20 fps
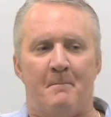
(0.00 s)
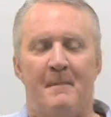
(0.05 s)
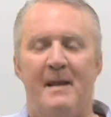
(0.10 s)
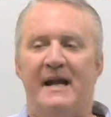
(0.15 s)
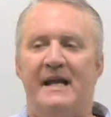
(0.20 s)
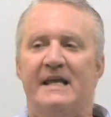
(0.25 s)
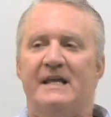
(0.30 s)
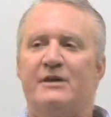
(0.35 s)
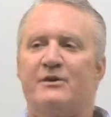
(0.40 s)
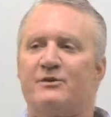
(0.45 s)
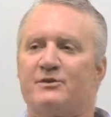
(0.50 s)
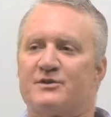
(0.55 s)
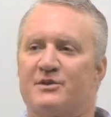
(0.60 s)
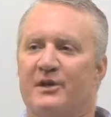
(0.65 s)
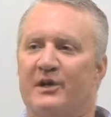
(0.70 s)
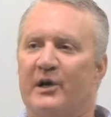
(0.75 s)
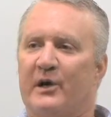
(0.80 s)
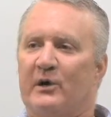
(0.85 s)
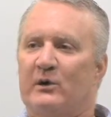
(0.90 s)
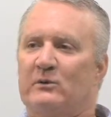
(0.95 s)
Many years
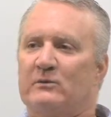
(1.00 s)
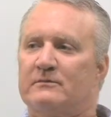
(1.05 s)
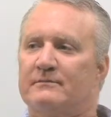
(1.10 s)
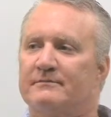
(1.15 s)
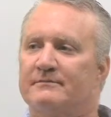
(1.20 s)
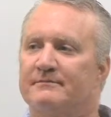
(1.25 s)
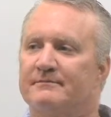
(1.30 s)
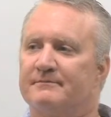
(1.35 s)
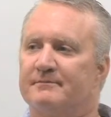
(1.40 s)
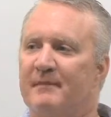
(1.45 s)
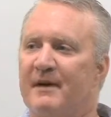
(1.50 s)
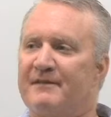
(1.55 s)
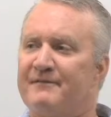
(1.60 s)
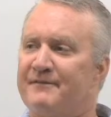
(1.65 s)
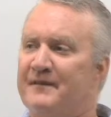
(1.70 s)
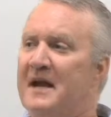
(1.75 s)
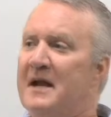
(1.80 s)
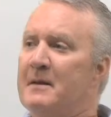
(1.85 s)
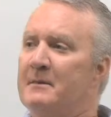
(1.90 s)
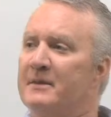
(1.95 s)
ago, my
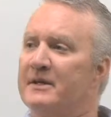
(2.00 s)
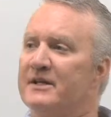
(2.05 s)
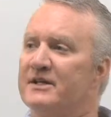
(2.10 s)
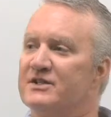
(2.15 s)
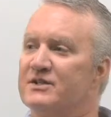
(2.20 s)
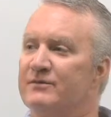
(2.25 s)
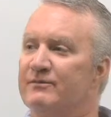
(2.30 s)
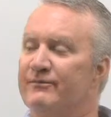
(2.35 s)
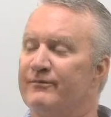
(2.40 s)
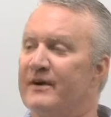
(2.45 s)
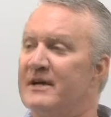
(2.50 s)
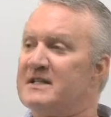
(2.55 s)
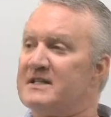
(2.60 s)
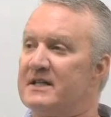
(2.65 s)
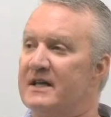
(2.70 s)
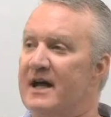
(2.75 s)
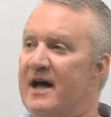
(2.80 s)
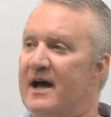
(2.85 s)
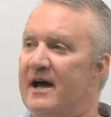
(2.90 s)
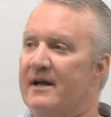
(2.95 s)
family and some friends
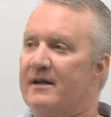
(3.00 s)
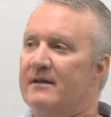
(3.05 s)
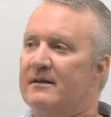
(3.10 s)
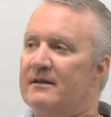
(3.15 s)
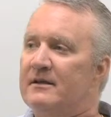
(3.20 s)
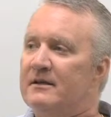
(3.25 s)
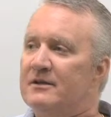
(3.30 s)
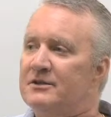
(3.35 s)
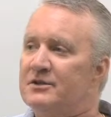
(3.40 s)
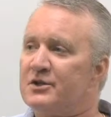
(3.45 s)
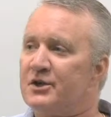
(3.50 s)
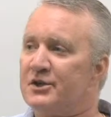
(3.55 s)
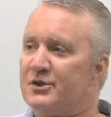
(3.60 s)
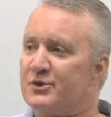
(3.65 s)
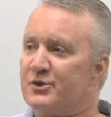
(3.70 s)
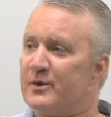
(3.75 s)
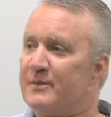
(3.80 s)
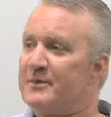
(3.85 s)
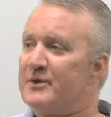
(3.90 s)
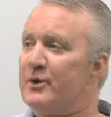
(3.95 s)
and I took a
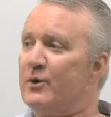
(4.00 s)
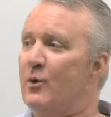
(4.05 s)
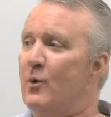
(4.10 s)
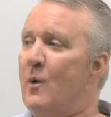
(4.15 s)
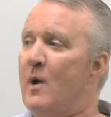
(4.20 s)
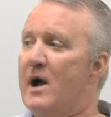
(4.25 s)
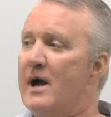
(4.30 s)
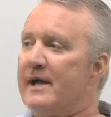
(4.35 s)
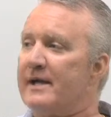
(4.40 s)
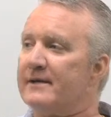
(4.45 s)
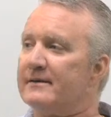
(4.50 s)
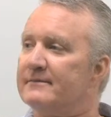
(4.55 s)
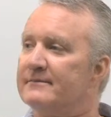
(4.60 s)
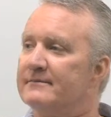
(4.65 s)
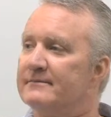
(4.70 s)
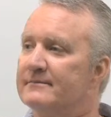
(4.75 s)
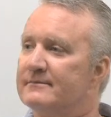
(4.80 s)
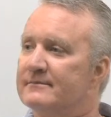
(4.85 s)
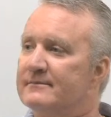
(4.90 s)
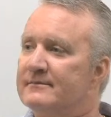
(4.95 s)
trip to Hawaii.
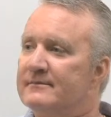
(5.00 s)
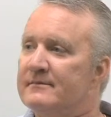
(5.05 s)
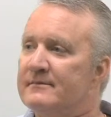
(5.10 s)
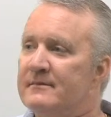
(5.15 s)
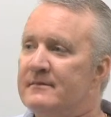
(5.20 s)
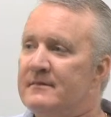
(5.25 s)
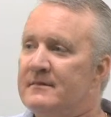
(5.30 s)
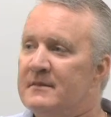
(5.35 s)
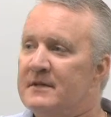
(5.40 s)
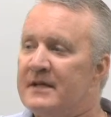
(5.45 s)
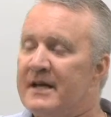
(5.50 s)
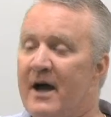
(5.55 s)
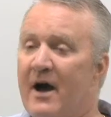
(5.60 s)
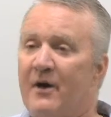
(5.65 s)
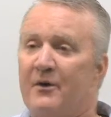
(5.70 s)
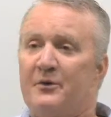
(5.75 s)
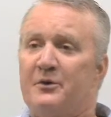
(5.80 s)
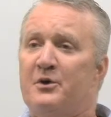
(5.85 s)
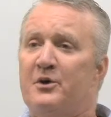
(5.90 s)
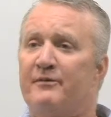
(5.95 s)

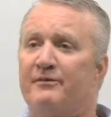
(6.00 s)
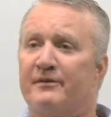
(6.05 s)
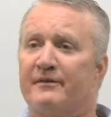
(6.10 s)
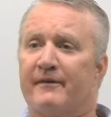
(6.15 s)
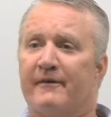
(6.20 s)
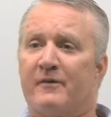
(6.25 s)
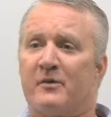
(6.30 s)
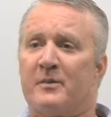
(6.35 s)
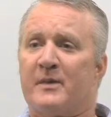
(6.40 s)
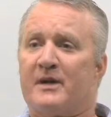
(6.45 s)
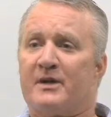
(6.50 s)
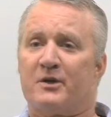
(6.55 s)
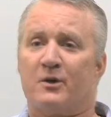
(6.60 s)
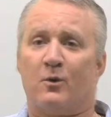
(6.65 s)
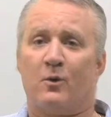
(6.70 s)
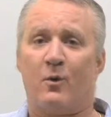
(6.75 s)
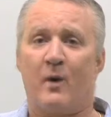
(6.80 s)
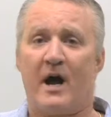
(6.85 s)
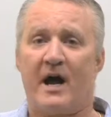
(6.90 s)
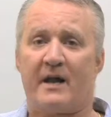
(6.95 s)
Now, I don't know if you've ever been to
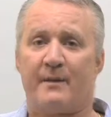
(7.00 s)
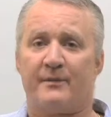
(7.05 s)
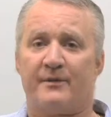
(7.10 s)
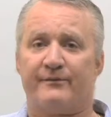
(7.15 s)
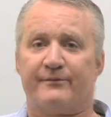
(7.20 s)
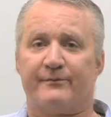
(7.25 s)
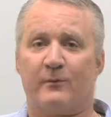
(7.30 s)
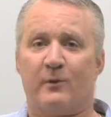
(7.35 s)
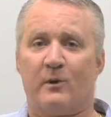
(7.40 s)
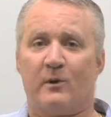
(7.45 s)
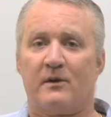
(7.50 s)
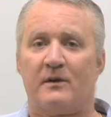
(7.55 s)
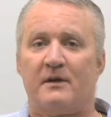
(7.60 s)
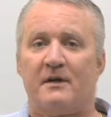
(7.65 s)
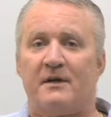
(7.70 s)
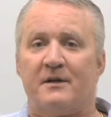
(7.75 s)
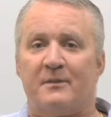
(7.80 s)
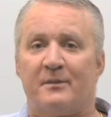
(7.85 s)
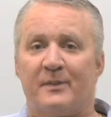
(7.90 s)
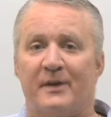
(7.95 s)
Hawaii before,
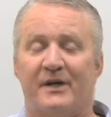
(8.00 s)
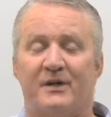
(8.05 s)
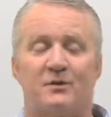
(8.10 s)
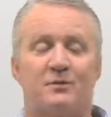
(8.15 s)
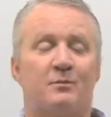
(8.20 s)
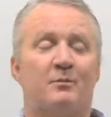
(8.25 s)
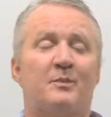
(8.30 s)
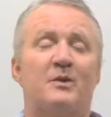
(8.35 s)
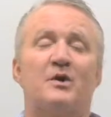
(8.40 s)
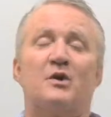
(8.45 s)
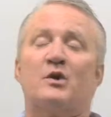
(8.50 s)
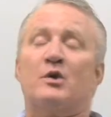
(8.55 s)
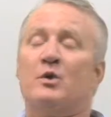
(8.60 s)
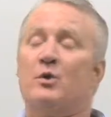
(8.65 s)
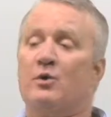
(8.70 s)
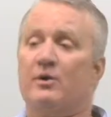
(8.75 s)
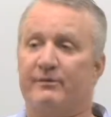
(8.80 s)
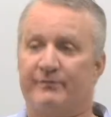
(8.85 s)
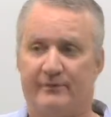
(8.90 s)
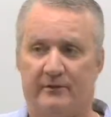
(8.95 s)
but it's
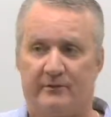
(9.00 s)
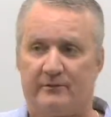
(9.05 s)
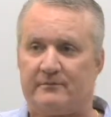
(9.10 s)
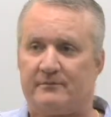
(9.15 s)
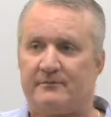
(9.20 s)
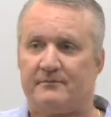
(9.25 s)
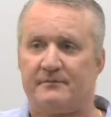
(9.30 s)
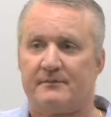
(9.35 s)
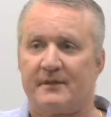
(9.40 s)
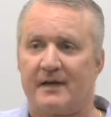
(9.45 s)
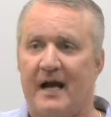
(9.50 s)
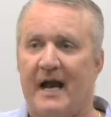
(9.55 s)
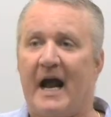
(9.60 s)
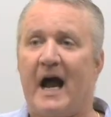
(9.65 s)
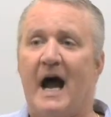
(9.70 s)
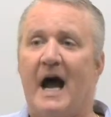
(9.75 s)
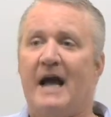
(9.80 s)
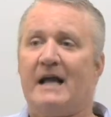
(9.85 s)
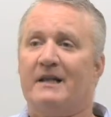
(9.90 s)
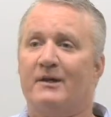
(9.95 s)
beautiful. I
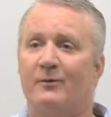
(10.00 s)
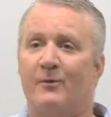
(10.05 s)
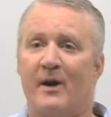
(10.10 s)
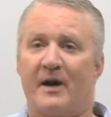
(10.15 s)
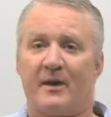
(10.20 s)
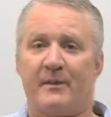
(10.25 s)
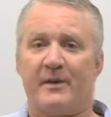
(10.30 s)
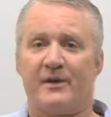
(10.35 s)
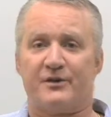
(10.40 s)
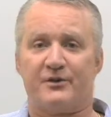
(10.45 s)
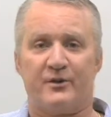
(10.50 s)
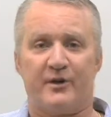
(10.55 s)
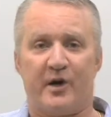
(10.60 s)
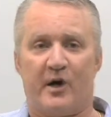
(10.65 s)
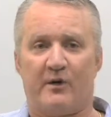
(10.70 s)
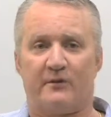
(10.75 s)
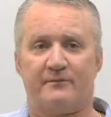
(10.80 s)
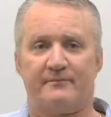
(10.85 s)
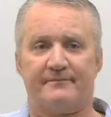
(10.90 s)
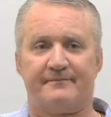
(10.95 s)
highly recommend you
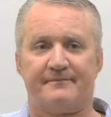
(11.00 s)
go.